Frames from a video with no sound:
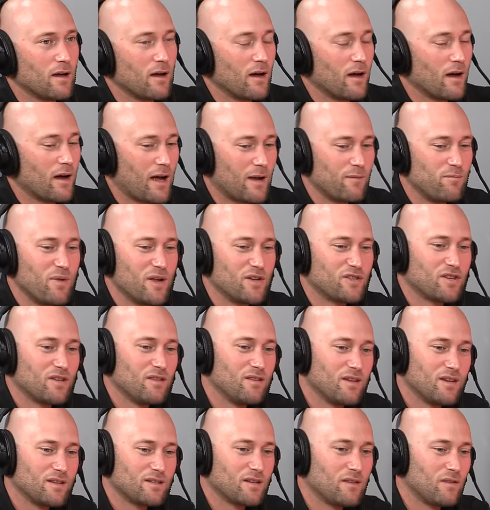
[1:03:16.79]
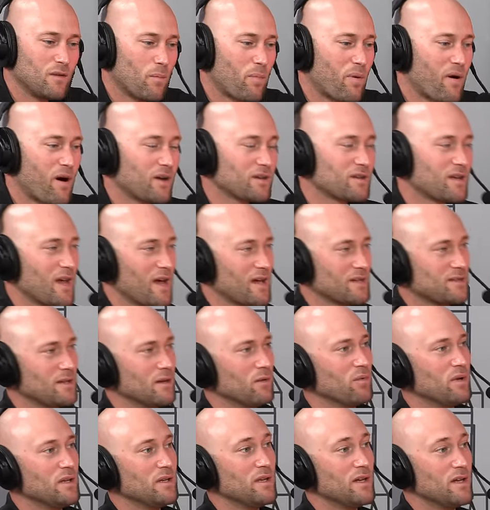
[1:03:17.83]
uh, I'd mentioned this in the podcast
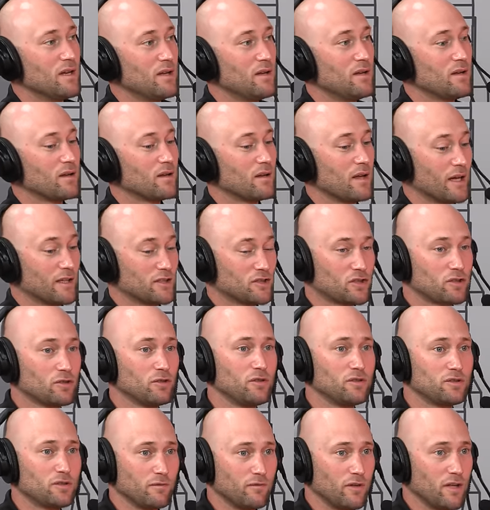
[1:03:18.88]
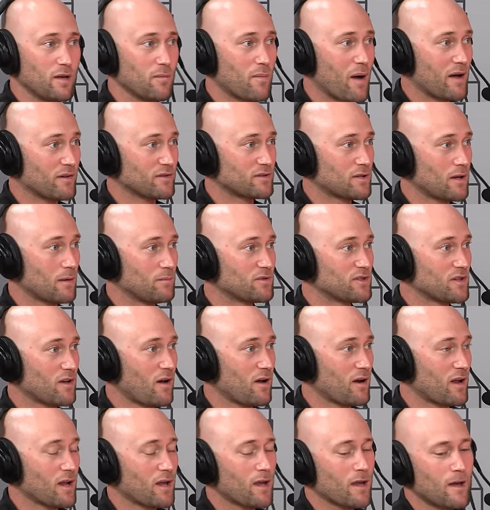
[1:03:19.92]
that we did exclusively about
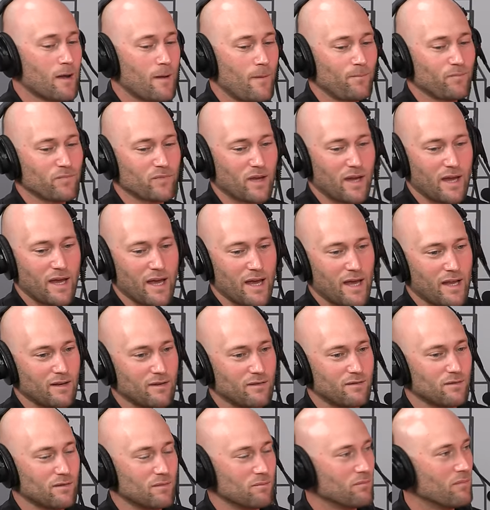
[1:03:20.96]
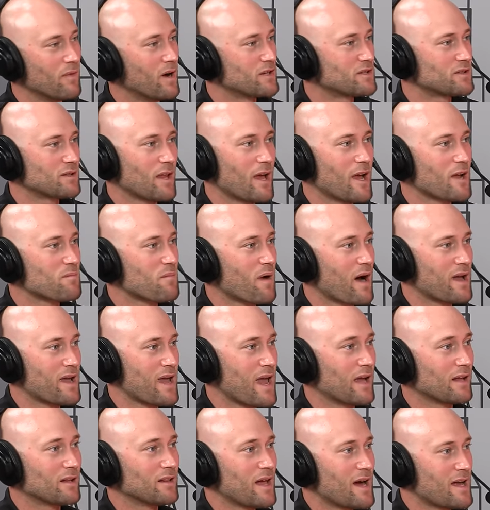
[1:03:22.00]
subsonic, and much like my
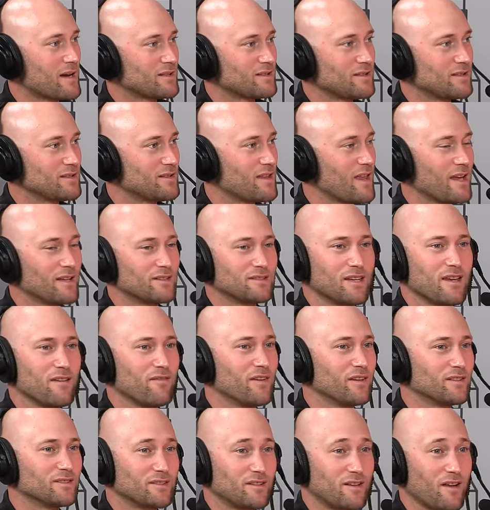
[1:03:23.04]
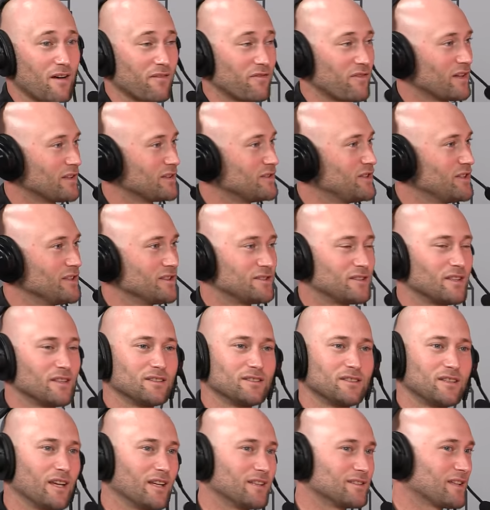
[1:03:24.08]
Aunt Gladys's Thanksgiving stuffing, just
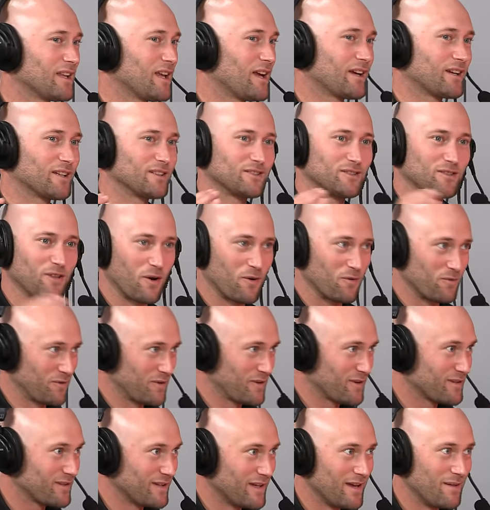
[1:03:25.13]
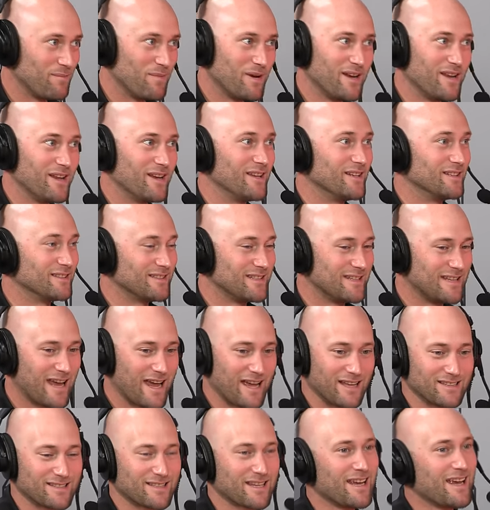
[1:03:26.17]
sinks like a stone. I mean, it is
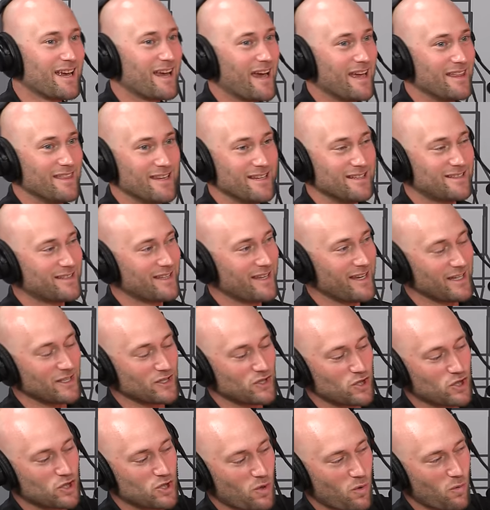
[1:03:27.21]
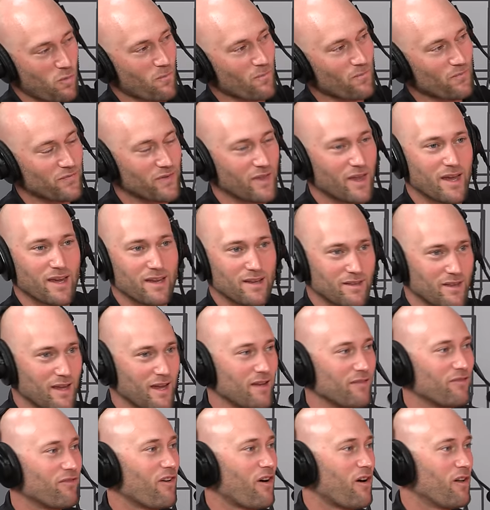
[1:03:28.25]
dense, and these things they yep.
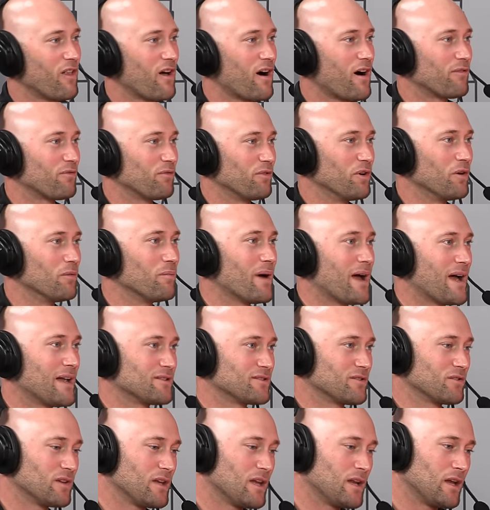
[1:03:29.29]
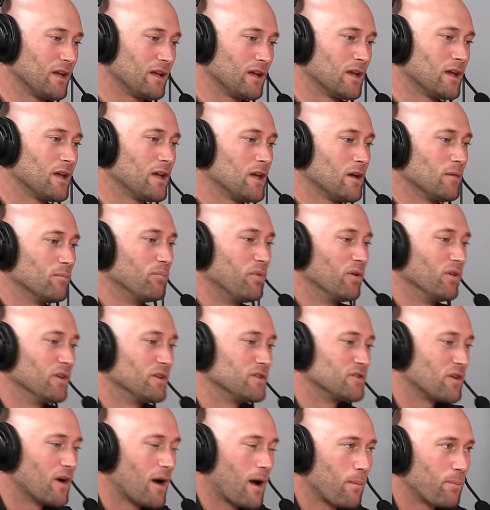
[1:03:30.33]
they fall off real bad. So getting
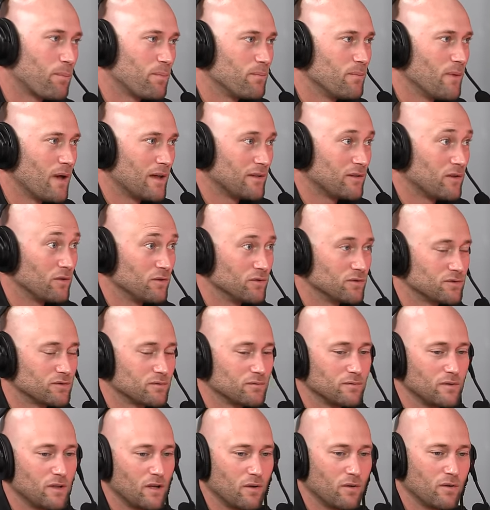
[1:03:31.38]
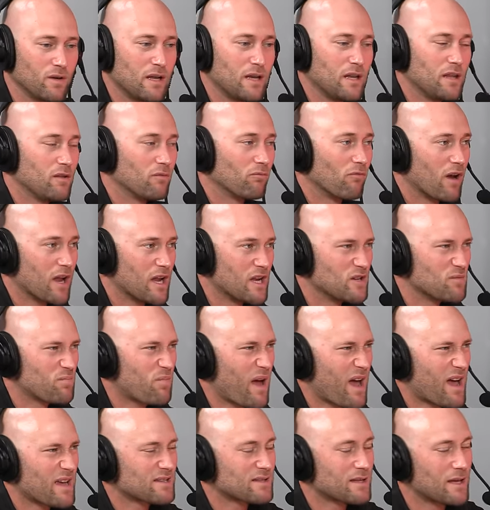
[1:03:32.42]
bullet drop at those, you know, anything range
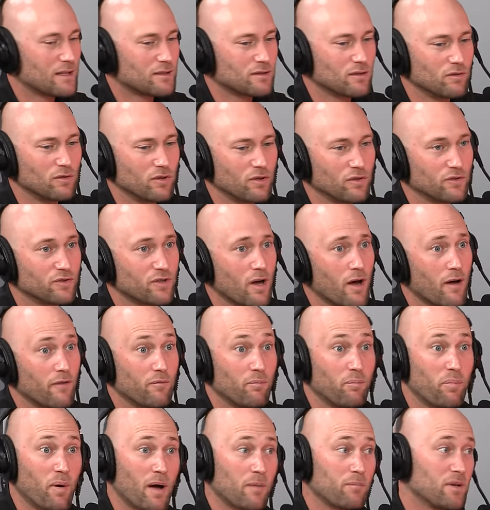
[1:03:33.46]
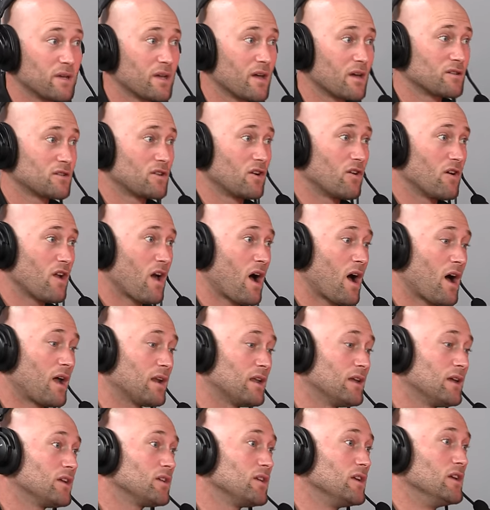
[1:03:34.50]
past that's a little tough. But because they're not
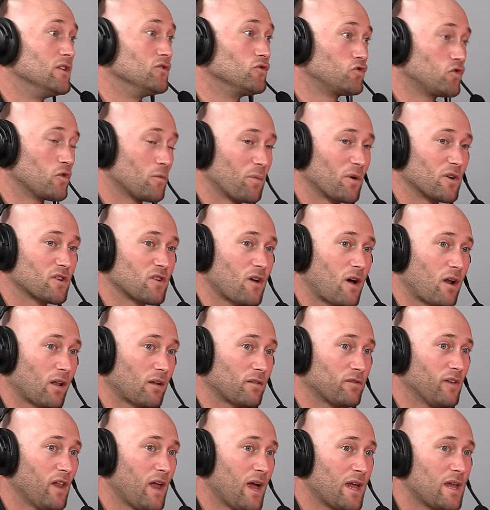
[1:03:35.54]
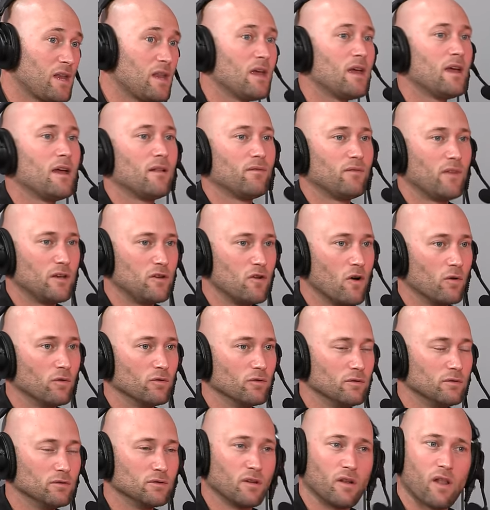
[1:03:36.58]
in supersonic flight, they don't
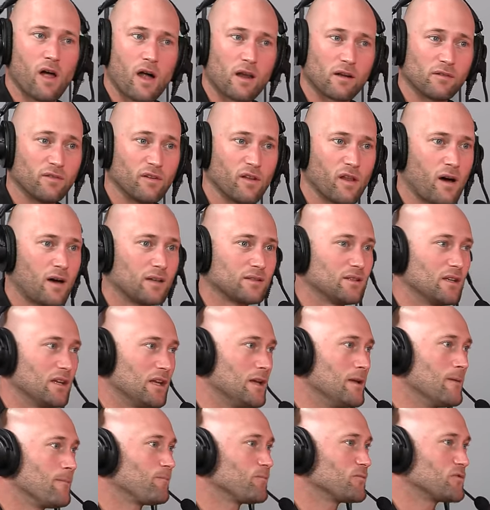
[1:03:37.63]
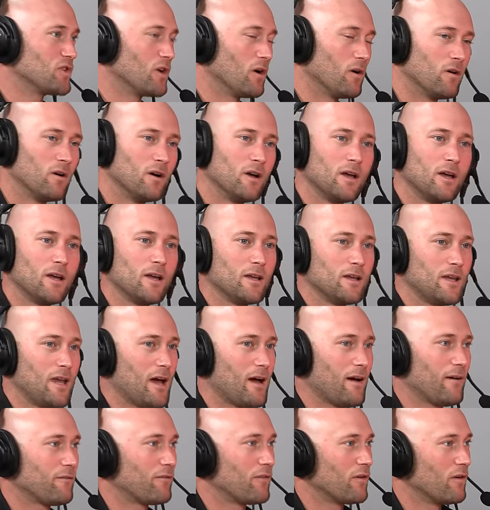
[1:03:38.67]
lose a lot of velocity. So
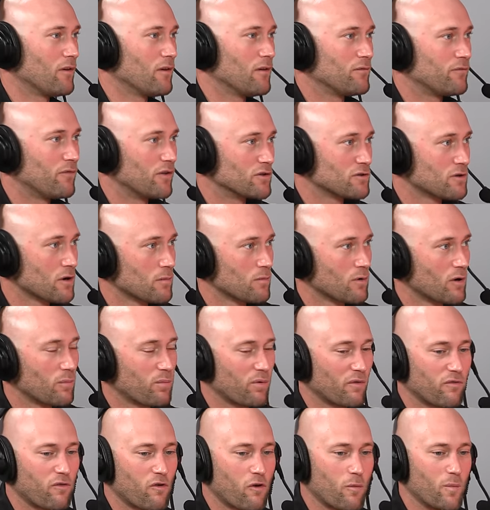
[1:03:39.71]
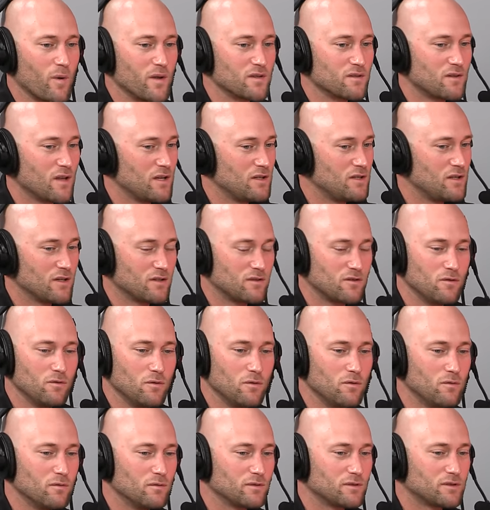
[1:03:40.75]
yeah, for, for terminal performance, they just
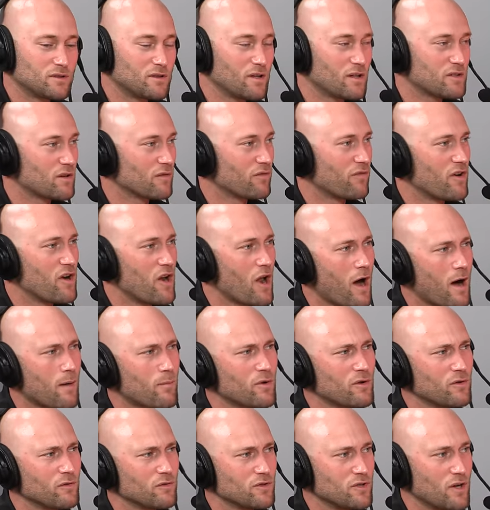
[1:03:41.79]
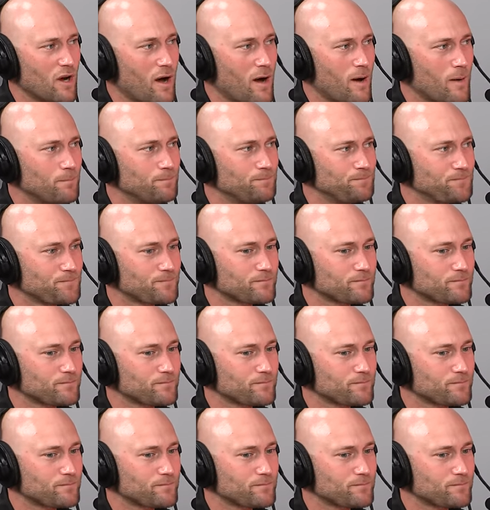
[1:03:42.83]
do such a phenomenal job.